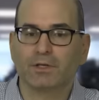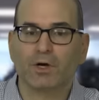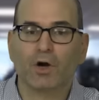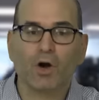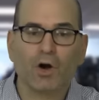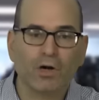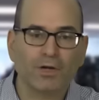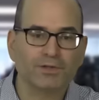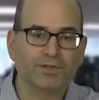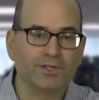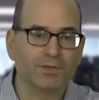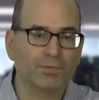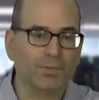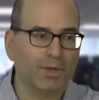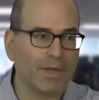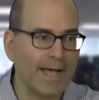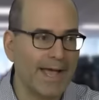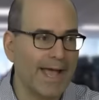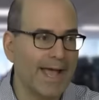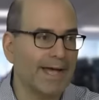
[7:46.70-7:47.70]
Carlton
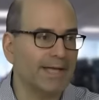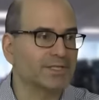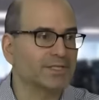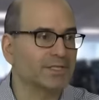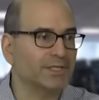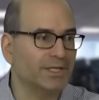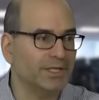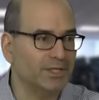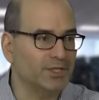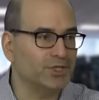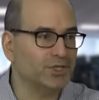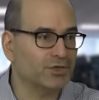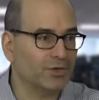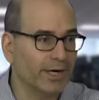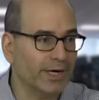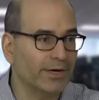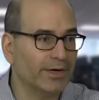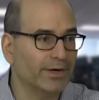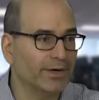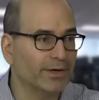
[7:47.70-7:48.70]
will ask each
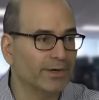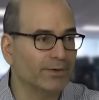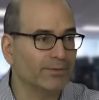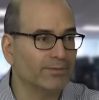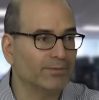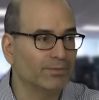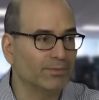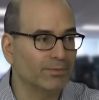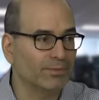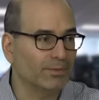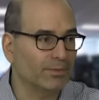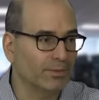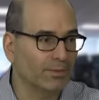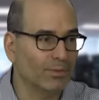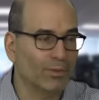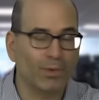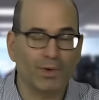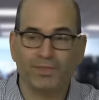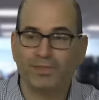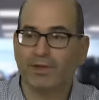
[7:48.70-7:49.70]
trader
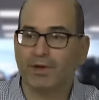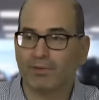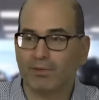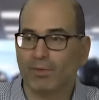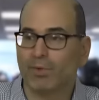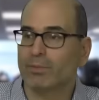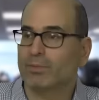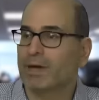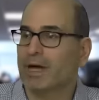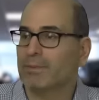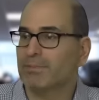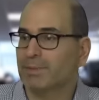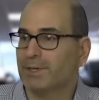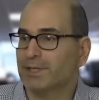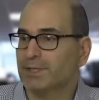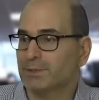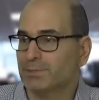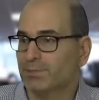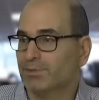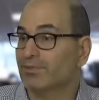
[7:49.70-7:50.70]
what their roadmap
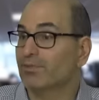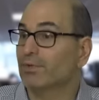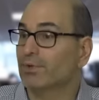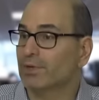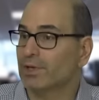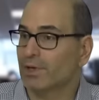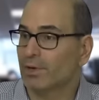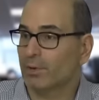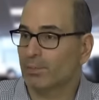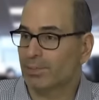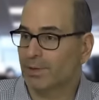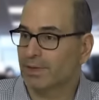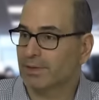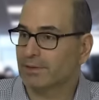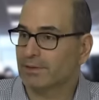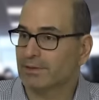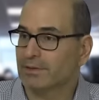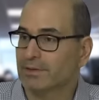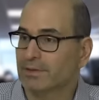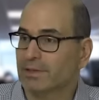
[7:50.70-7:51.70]
is before the
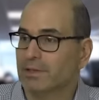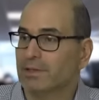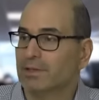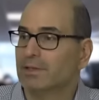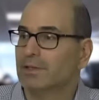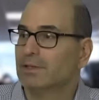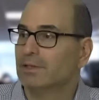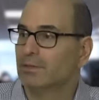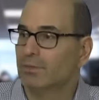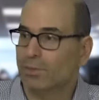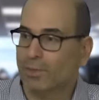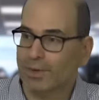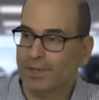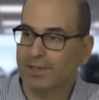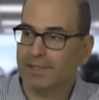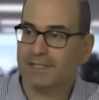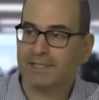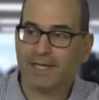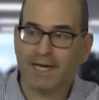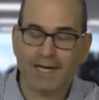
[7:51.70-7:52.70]
open. What are
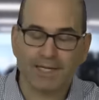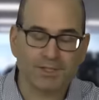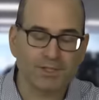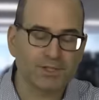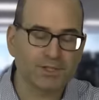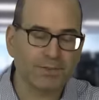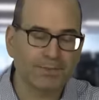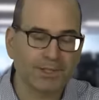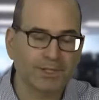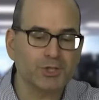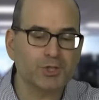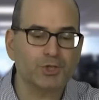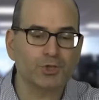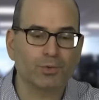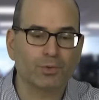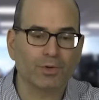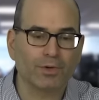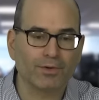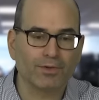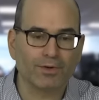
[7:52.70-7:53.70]
the stocks, just to make
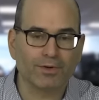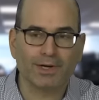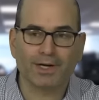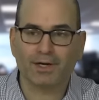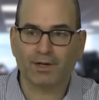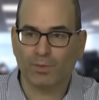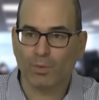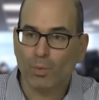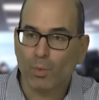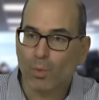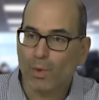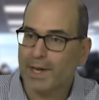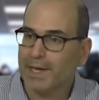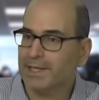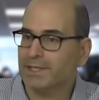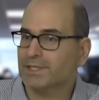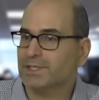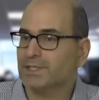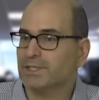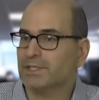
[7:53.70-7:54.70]
sure they're not going to
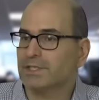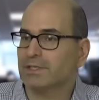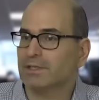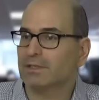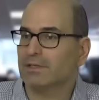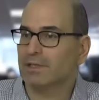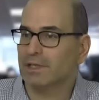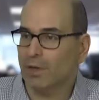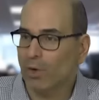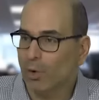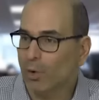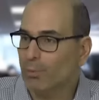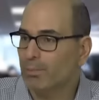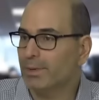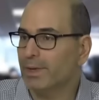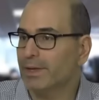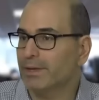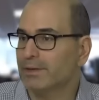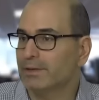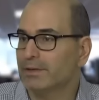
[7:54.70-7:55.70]
waste the
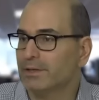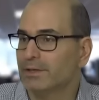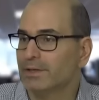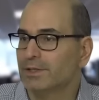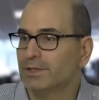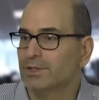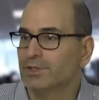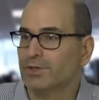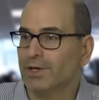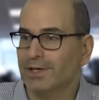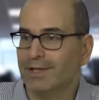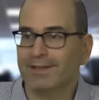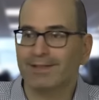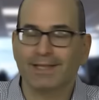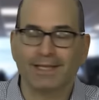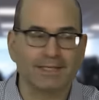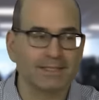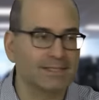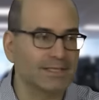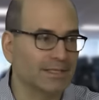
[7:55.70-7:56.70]
open trading
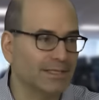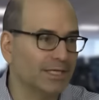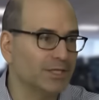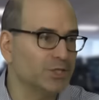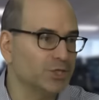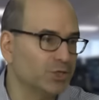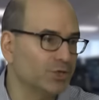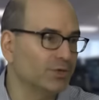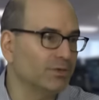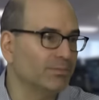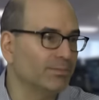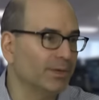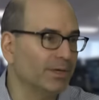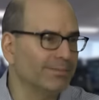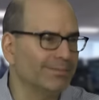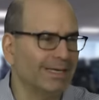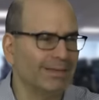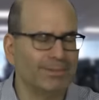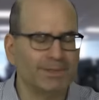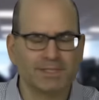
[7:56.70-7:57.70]
things that they shouldn't
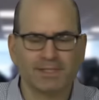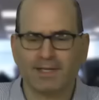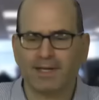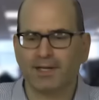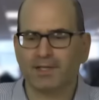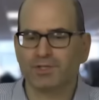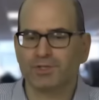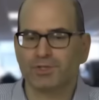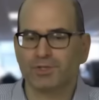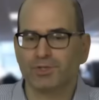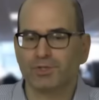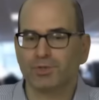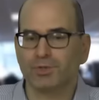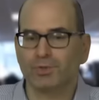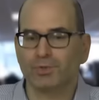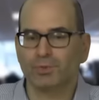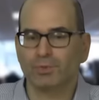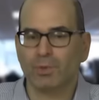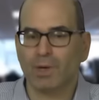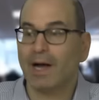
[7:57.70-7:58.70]
be. Maybe stocks are
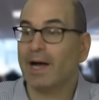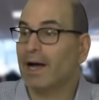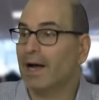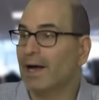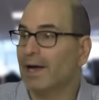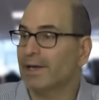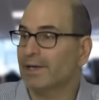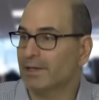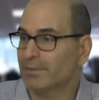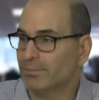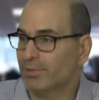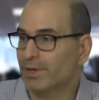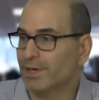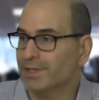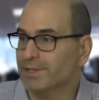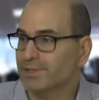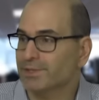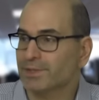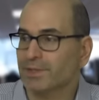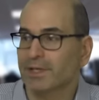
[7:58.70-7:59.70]
too high in
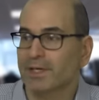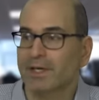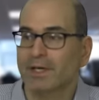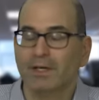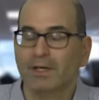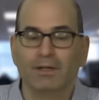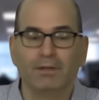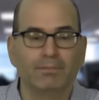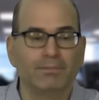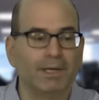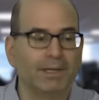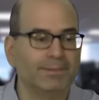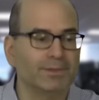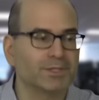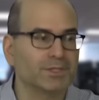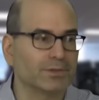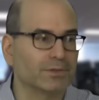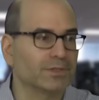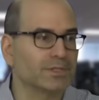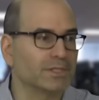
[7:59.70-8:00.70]
price. Maybe
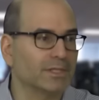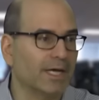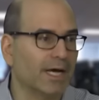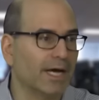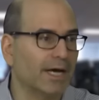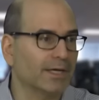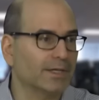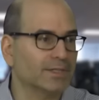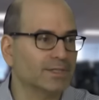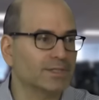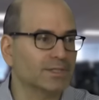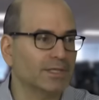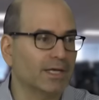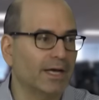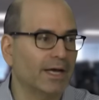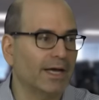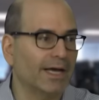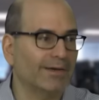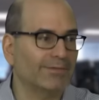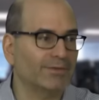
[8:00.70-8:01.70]
certain stocks
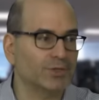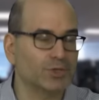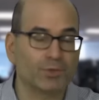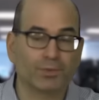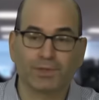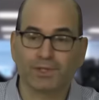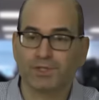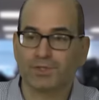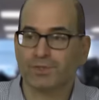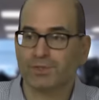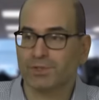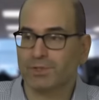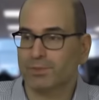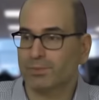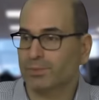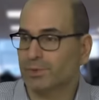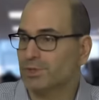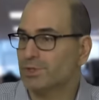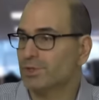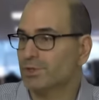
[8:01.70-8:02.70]
uh, have a short interest
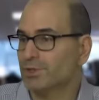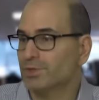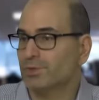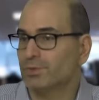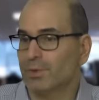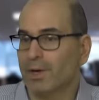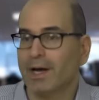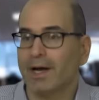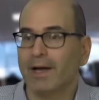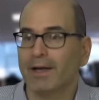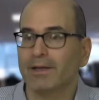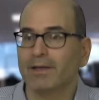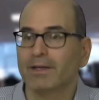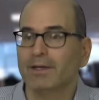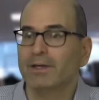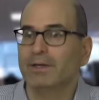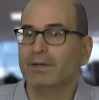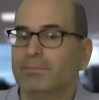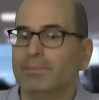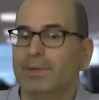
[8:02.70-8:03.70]
which are too high.
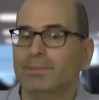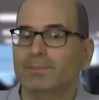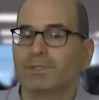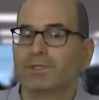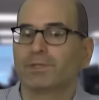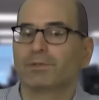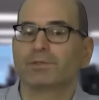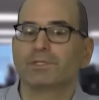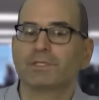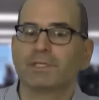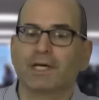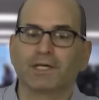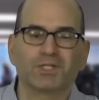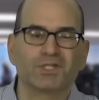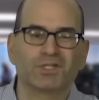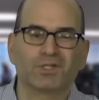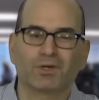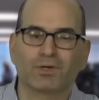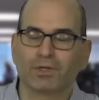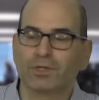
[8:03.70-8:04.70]
Maybe certain stocks
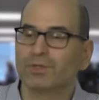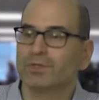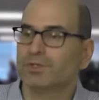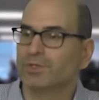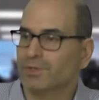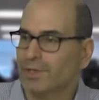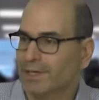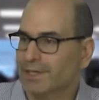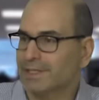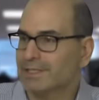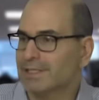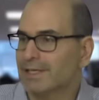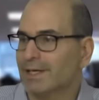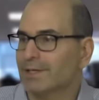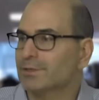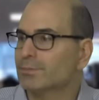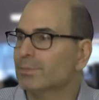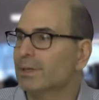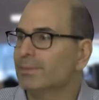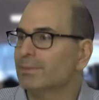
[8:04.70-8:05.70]
just aren't good trading
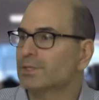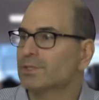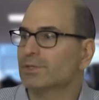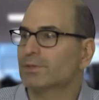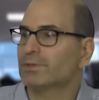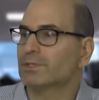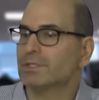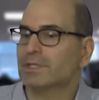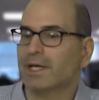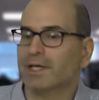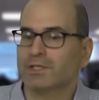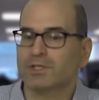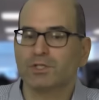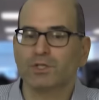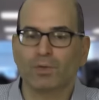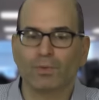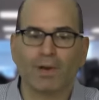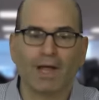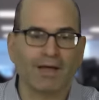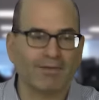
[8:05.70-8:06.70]
stocks. Maybe certain stocks
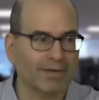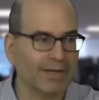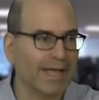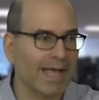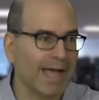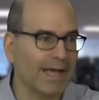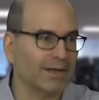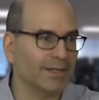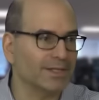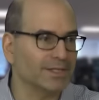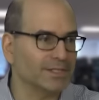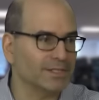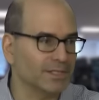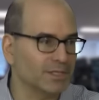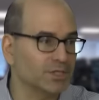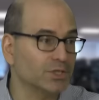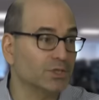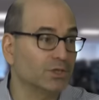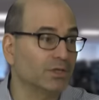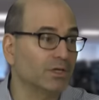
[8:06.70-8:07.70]
don't have a catalyst
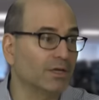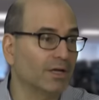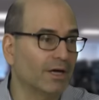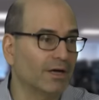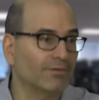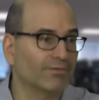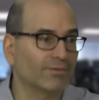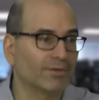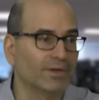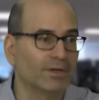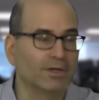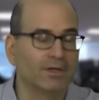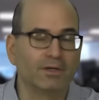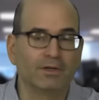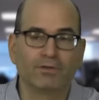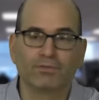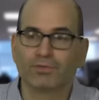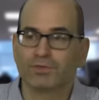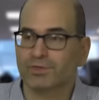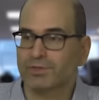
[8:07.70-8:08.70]
that's good enough
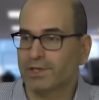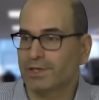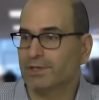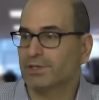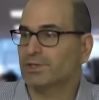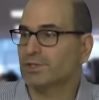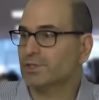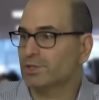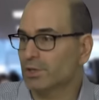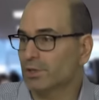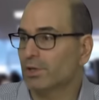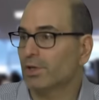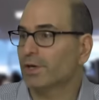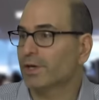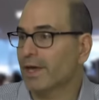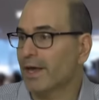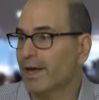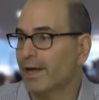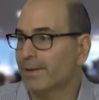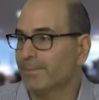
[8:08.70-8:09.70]
for traders to
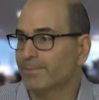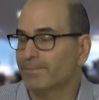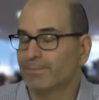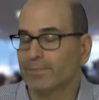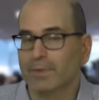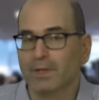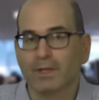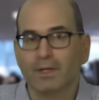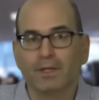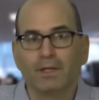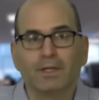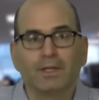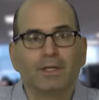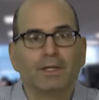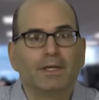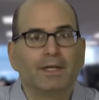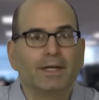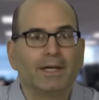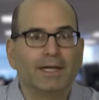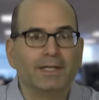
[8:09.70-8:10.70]
look at.
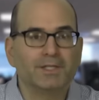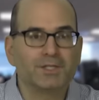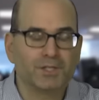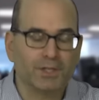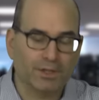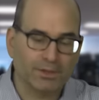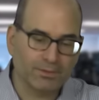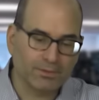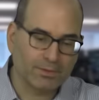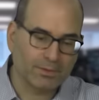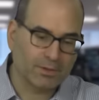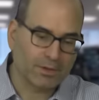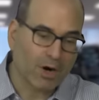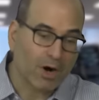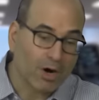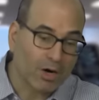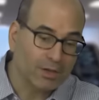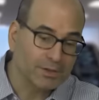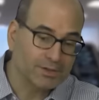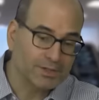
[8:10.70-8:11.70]
And so
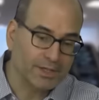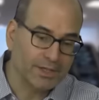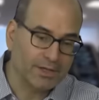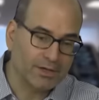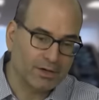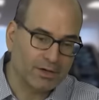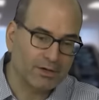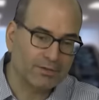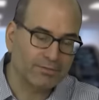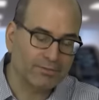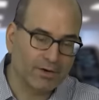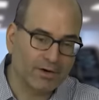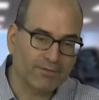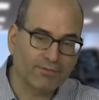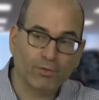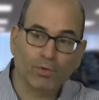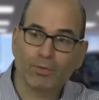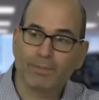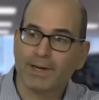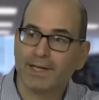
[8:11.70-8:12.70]
Carlton, our, our
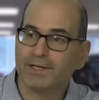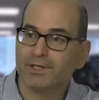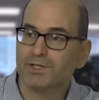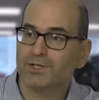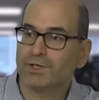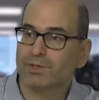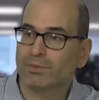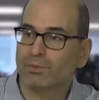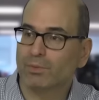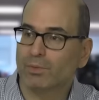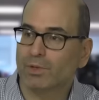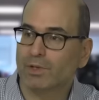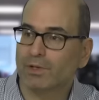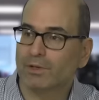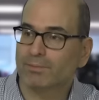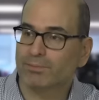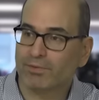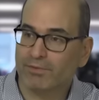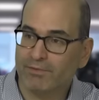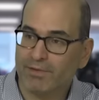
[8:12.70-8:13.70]
floor manager,
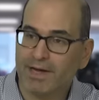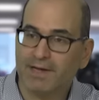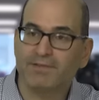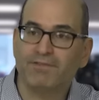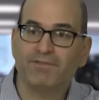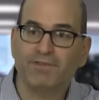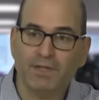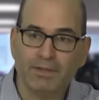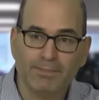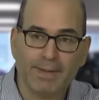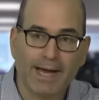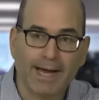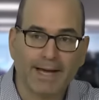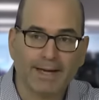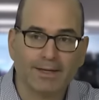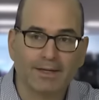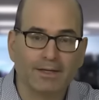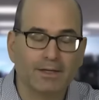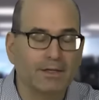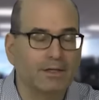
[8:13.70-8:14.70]
will provide
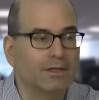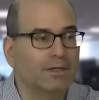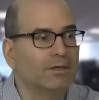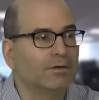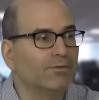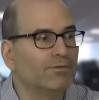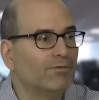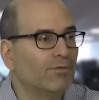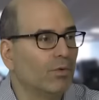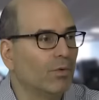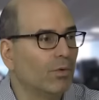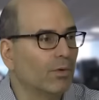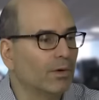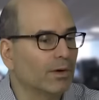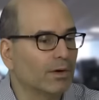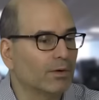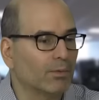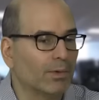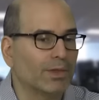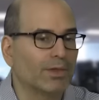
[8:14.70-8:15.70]
feedback
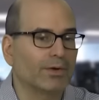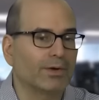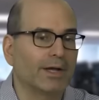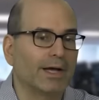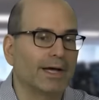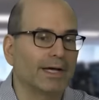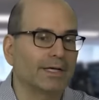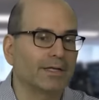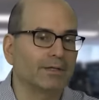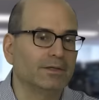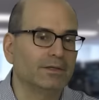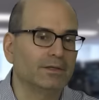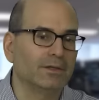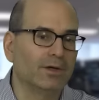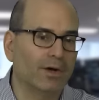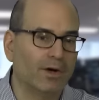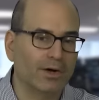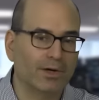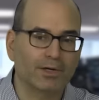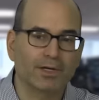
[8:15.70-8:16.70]
for whether or not
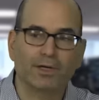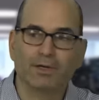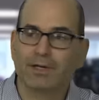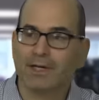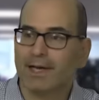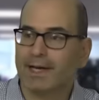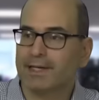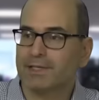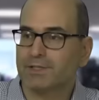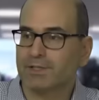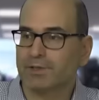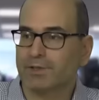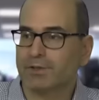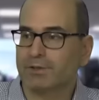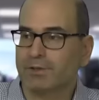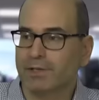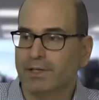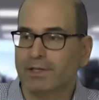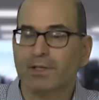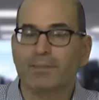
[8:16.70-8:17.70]
our young guys
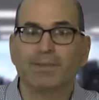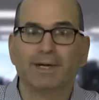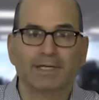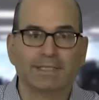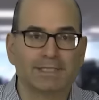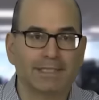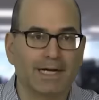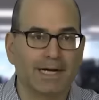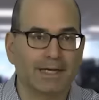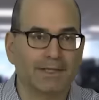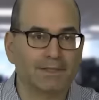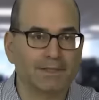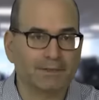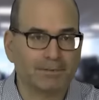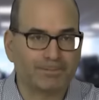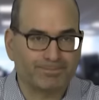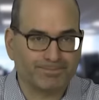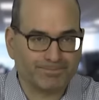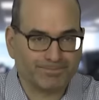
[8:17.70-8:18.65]
are in the best stocks.